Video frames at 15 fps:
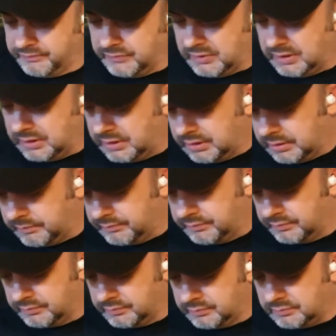um,
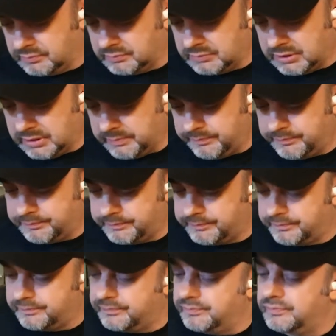a
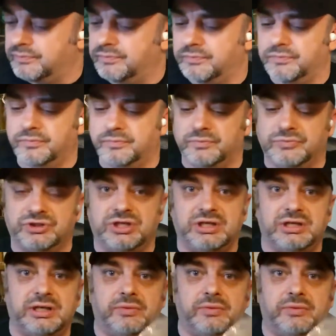C D